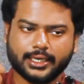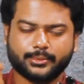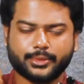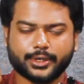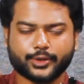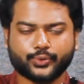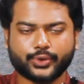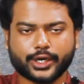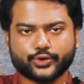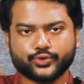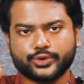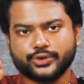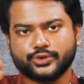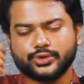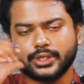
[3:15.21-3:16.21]
but we are
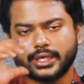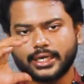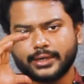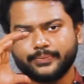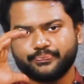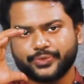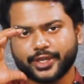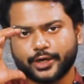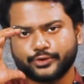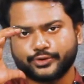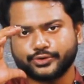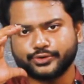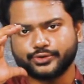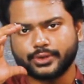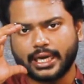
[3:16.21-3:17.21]
going to learn how to